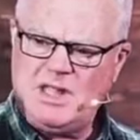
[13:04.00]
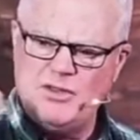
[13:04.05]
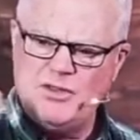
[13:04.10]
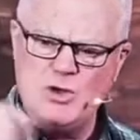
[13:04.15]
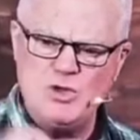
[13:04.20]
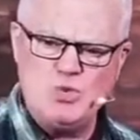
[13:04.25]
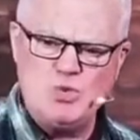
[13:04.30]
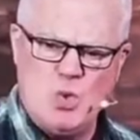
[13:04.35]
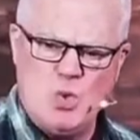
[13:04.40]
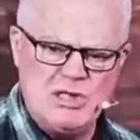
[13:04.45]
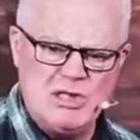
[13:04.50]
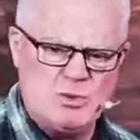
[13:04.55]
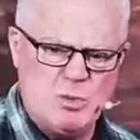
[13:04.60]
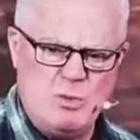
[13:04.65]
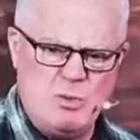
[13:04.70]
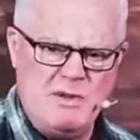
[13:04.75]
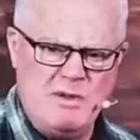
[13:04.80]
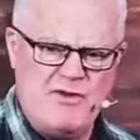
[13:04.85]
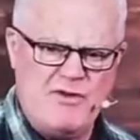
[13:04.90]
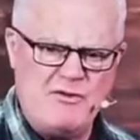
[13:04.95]
those words will
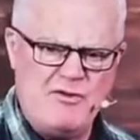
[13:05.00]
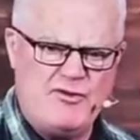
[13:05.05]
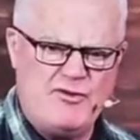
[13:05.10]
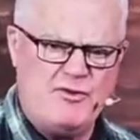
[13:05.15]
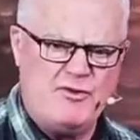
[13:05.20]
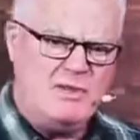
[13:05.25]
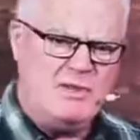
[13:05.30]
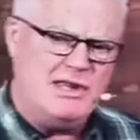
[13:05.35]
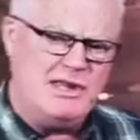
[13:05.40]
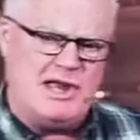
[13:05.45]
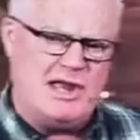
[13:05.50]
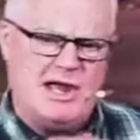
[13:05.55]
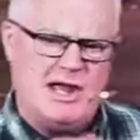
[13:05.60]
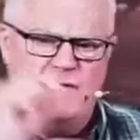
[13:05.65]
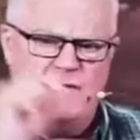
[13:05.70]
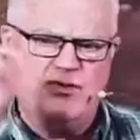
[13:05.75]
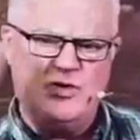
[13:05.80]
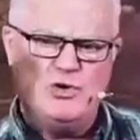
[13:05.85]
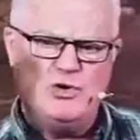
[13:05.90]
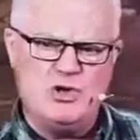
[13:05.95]
be very familiar
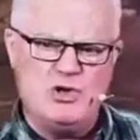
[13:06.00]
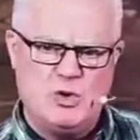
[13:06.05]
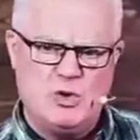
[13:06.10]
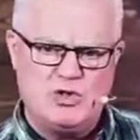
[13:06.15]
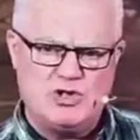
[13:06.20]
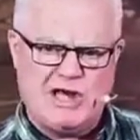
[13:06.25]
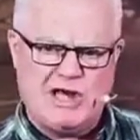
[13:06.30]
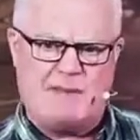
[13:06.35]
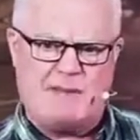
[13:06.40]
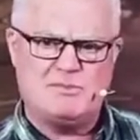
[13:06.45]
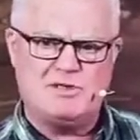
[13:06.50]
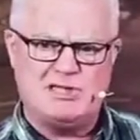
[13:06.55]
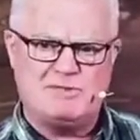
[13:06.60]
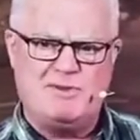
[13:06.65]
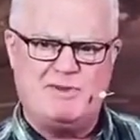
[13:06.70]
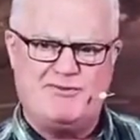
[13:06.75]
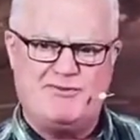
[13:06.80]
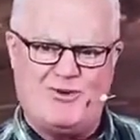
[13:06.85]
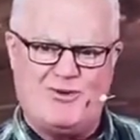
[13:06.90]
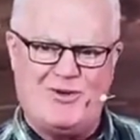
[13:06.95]
if you know chapters
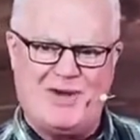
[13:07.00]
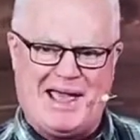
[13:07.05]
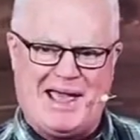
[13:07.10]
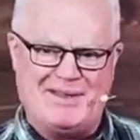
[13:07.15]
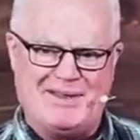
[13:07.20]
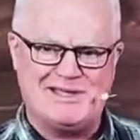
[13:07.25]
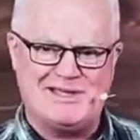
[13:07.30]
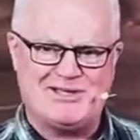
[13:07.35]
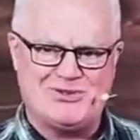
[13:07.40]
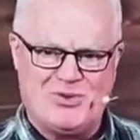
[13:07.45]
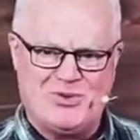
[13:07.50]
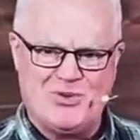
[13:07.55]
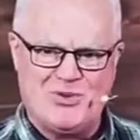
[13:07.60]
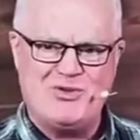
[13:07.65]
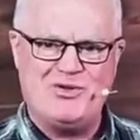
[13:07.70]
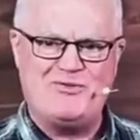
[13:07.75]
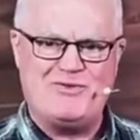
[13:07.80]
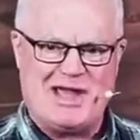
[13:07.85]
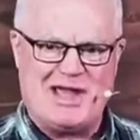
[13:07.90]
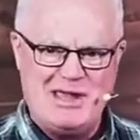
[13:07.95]
beforehand, the
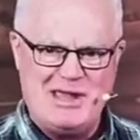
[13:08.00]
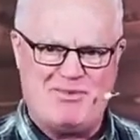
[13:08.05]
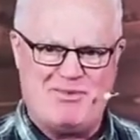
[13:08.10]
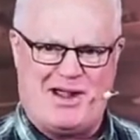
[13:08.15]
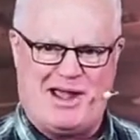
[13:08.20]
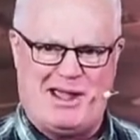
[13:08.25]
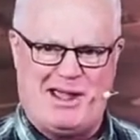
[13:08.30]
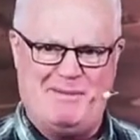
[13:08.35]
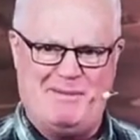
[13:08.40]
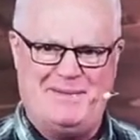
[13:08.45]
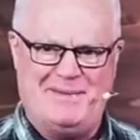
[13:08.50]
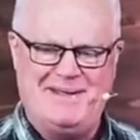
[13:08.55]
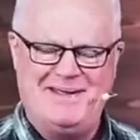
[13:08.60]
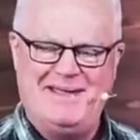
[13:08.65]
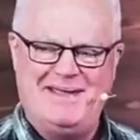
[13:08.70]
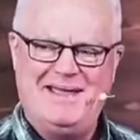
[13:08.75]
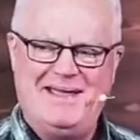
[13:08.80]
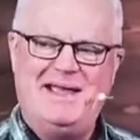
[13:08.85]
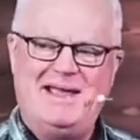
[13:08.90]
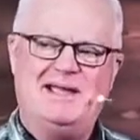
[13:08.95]
story of Abraham.
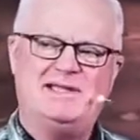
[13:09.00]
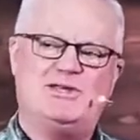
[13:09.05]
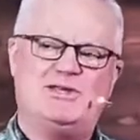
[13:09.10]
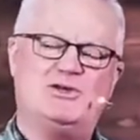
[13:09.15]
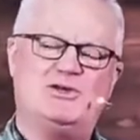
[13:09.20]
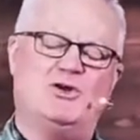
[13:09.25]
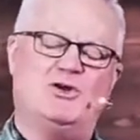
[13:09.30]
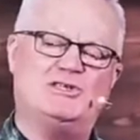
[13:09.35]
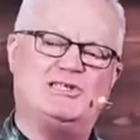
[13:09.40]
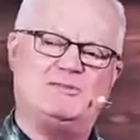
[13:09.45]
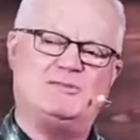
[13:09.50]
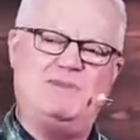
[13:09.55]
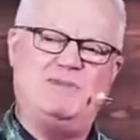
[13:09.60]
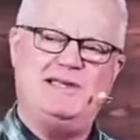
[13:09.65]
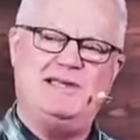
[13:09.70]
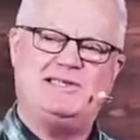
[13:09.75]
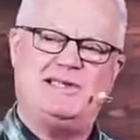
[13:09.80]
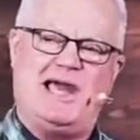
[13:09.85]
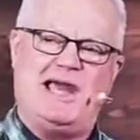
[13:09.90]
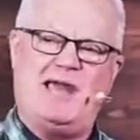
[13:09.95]
So God
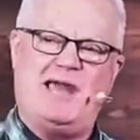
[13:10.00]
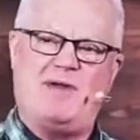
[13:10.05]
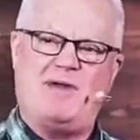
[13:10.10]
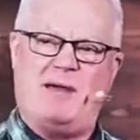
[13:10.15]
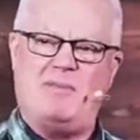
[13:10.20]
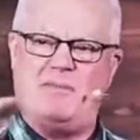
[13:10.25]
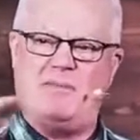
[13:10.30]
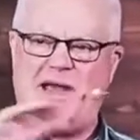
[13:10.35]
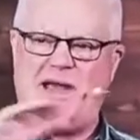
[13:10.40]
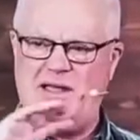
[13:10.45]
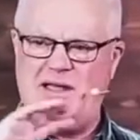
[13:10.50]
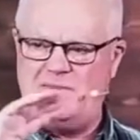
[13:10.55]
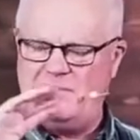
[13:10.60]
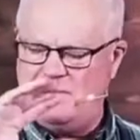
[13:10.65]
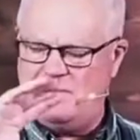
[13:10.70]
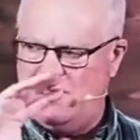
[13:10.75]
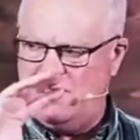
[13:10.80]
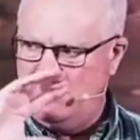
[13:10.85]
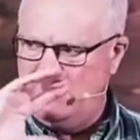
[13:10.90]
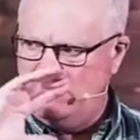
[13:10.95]
speaks to Abraham about him
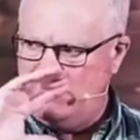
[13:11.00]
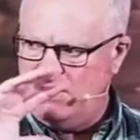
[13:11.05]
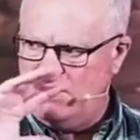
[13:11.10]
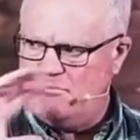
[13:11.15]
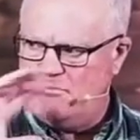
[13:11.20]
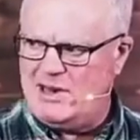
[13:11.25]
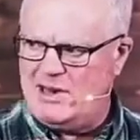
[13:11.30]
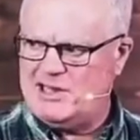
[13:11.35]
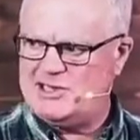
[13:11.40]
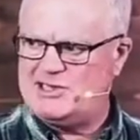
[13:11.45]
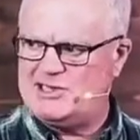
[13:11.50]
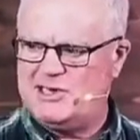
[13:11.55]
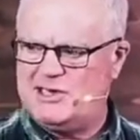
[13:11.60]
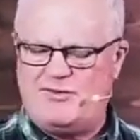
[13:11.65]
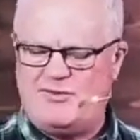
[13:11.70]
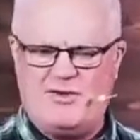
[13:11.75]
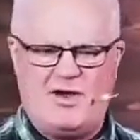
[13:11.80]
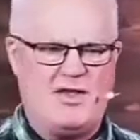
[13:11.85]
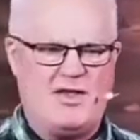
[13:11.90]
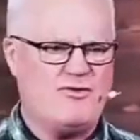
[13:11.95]
being blessed and the
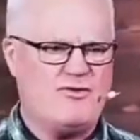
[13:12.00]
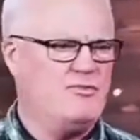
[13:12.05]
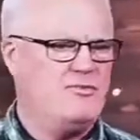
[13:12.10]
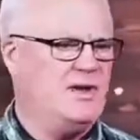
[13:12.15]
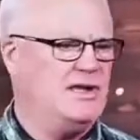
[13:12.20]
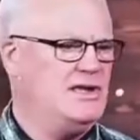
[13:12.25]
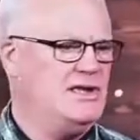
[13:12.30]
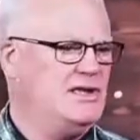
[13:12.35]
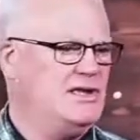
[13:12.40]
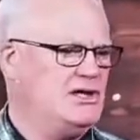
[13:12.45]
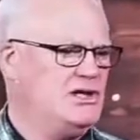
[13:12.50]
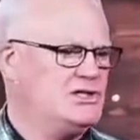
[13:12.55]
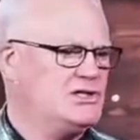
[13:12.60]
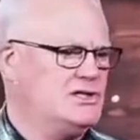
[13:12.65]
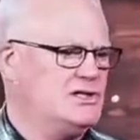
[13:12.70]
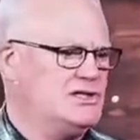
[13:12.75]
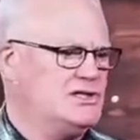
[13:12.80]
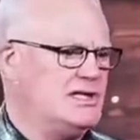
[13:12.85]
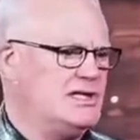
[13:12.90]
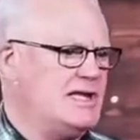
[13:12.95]
father of many
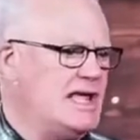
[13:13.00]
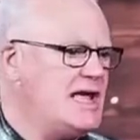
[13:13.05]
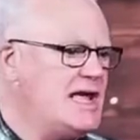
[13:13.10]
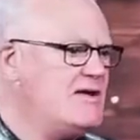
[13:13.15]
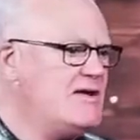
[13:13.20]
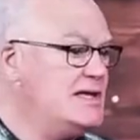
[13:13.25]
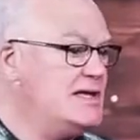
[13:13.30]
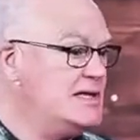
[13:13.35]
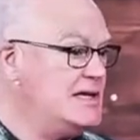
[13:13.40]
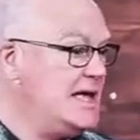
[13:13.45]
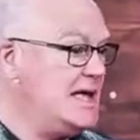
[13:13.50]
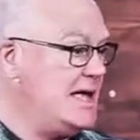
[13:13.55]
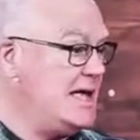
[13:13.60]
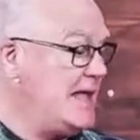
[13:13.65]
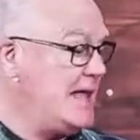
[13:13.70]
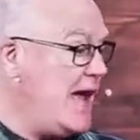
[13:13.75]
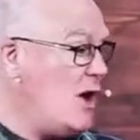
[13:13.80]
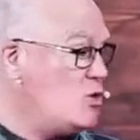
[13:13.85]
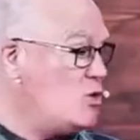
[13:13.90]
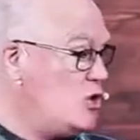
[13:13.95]
nations. And there he,
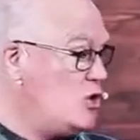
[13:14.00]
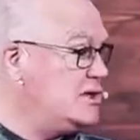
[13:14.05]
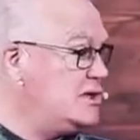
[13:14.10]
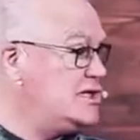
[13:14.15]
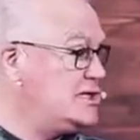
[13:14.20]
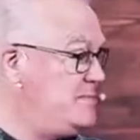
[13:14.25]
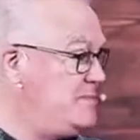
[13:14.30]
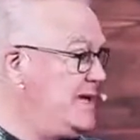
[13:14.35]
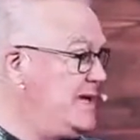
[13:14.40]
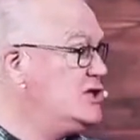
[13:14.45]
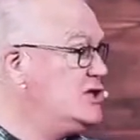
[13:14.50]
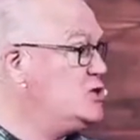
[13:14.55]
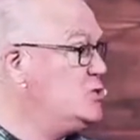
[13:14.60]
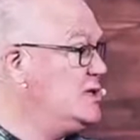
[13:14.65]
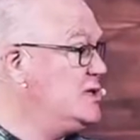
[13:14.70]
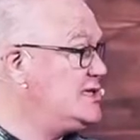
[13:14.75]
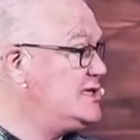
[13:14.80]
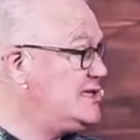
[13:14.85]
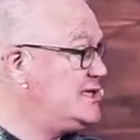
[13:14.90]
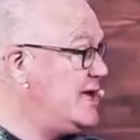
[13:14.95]
now God is speaking to
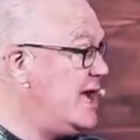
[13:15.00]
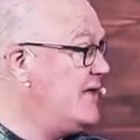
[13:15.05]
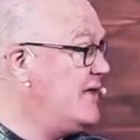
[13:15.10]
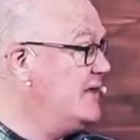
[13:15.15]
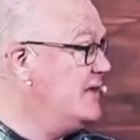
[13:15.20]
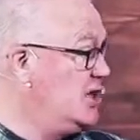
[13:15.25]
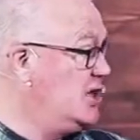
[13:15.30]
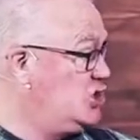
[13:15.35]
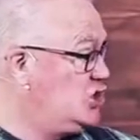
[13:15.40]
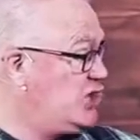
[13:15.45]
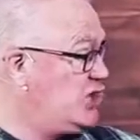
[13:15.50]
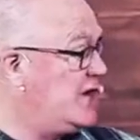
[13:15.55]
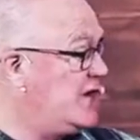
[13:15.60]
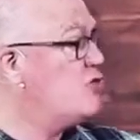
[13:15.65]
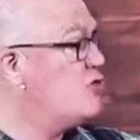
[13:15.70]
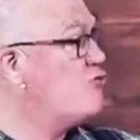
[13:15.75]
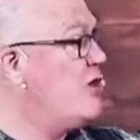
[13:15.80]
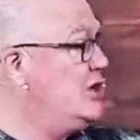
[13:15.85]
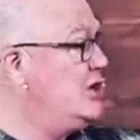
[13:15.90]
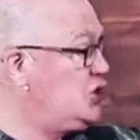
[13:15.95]
his son a
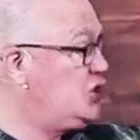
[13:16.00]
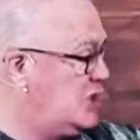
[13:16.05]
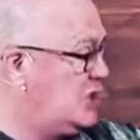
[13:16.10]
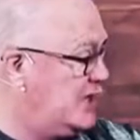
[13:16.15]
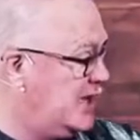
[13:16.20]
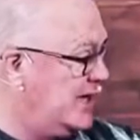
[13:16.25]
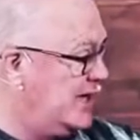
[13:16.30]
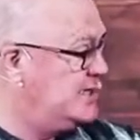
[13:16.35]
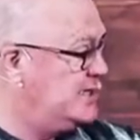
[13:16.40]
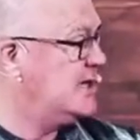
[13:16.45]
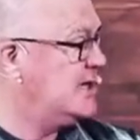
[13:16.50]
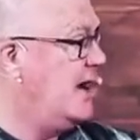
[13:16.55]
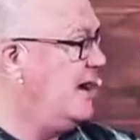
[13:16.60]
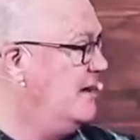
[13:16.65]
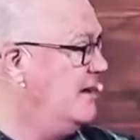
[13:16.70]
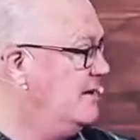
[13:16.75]
generation later